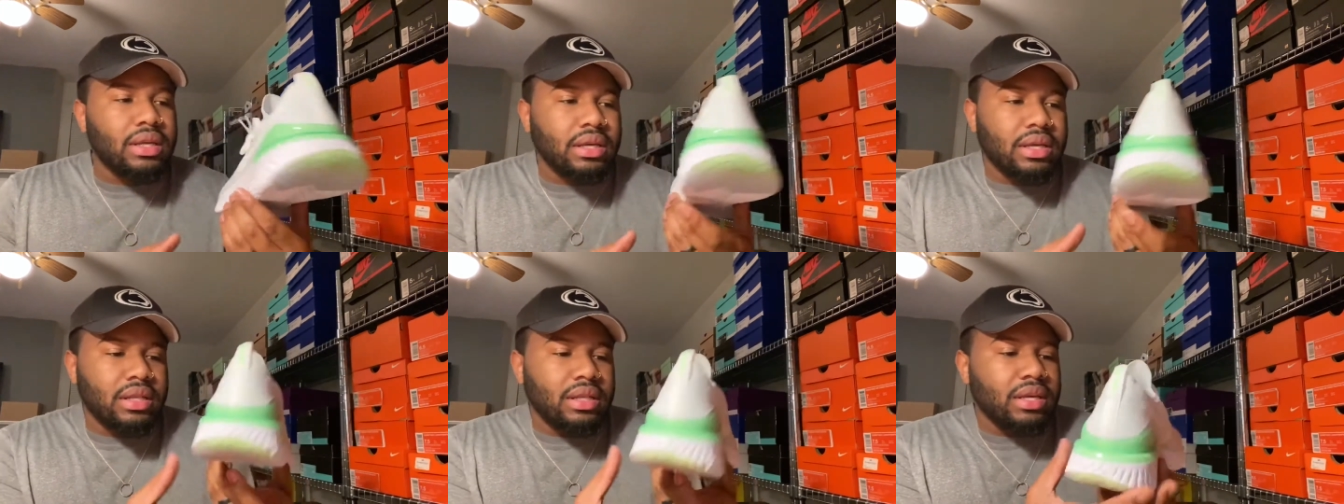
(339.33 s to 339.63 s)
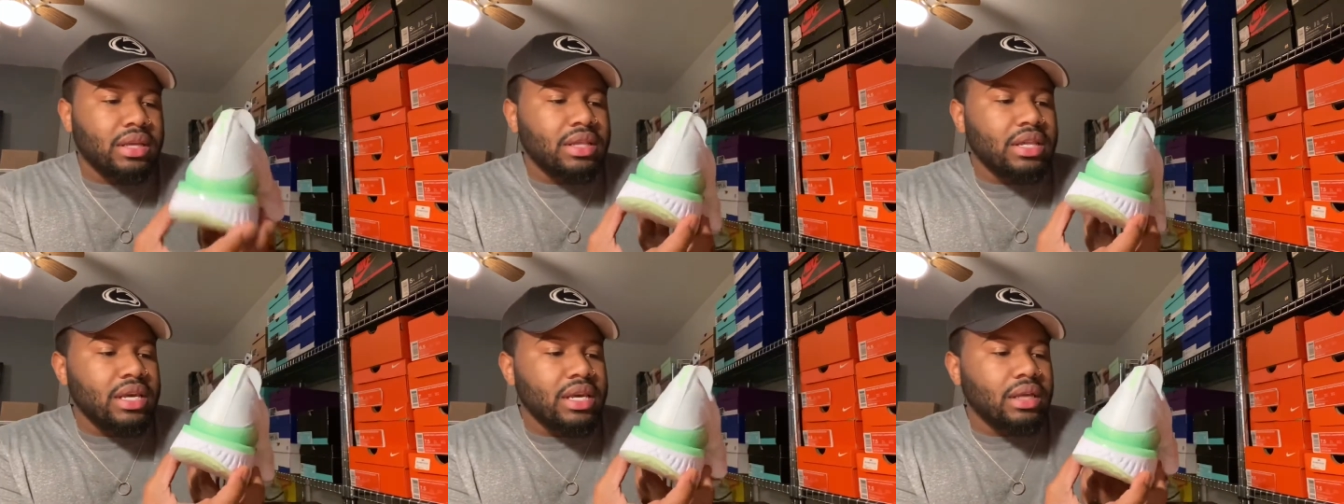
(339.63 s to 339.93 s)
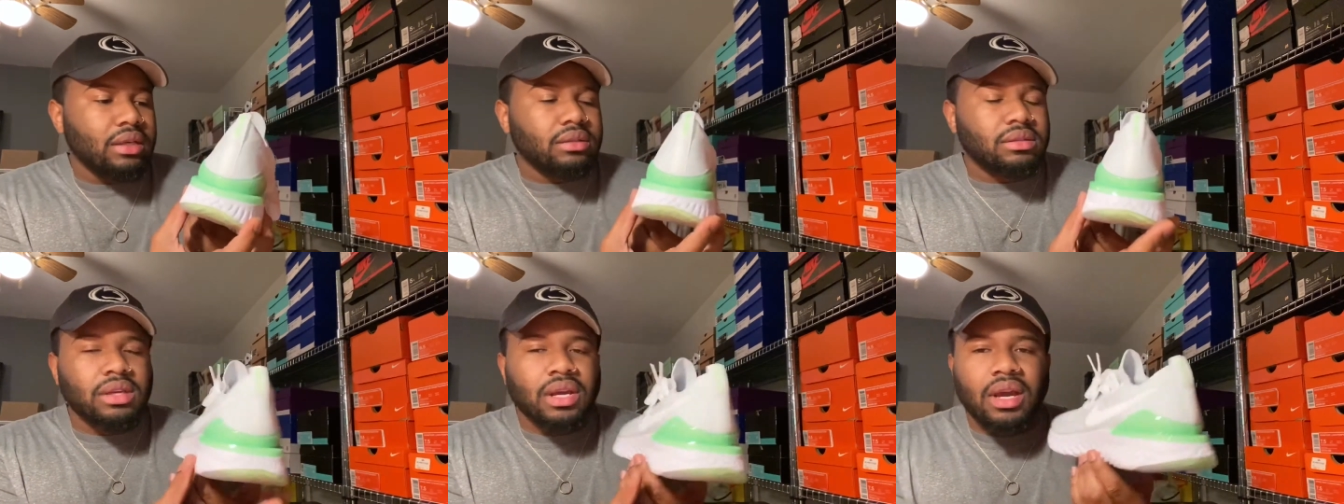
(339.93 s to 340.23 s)
in, in
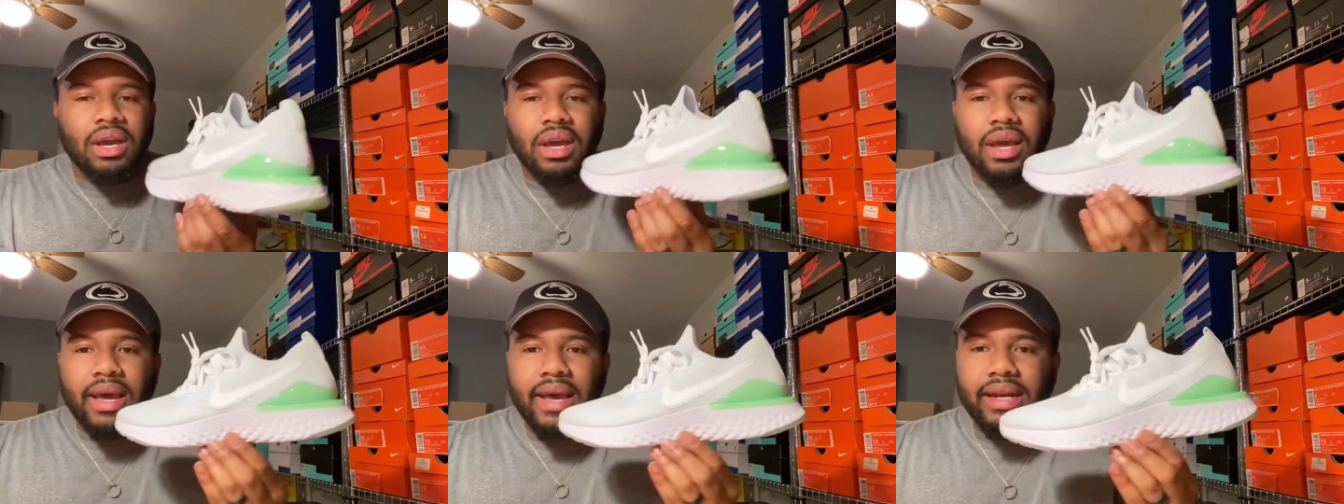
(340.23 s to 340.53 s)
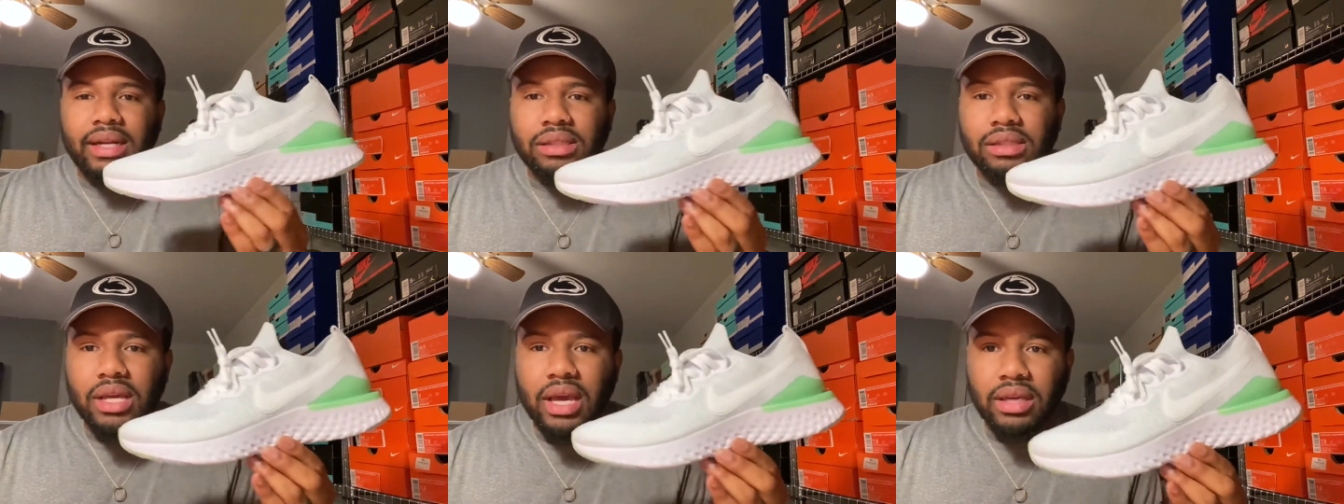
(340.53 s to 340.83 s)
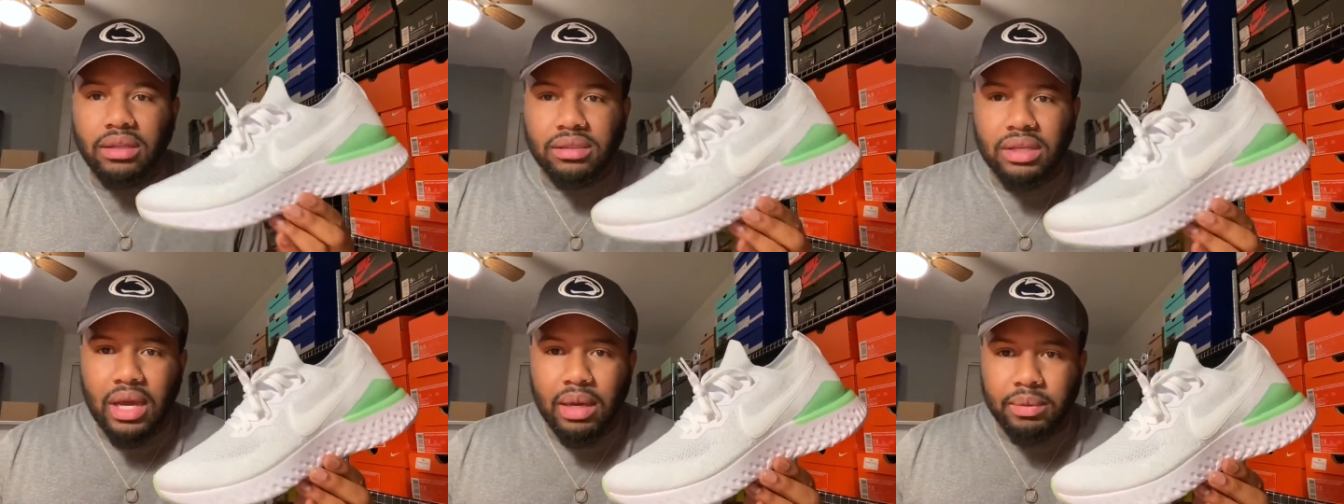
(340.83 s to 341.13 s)
these and a
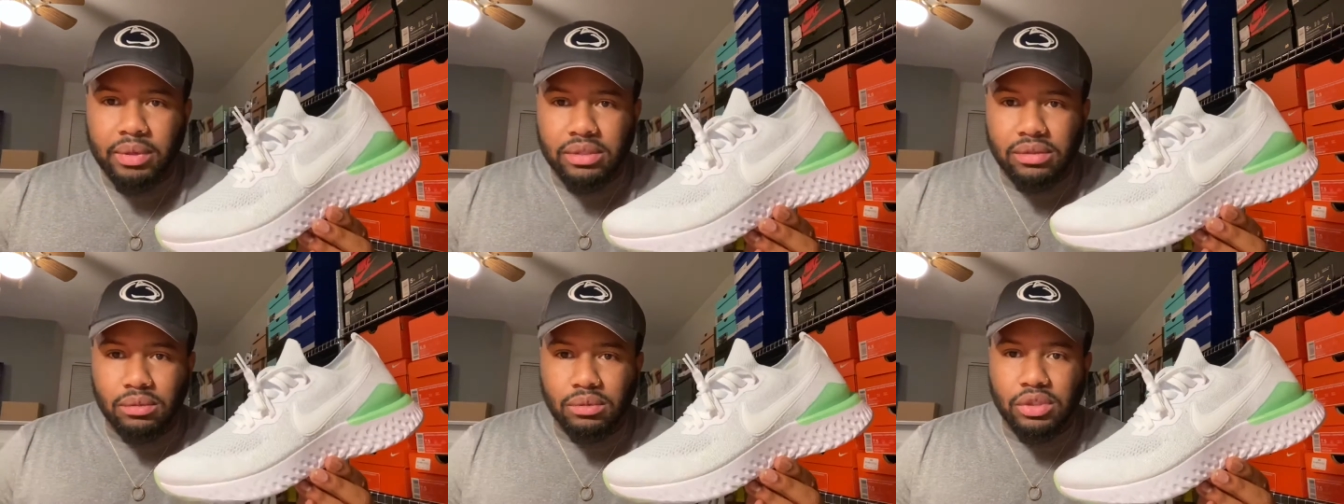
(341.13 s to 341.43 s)
tank top and some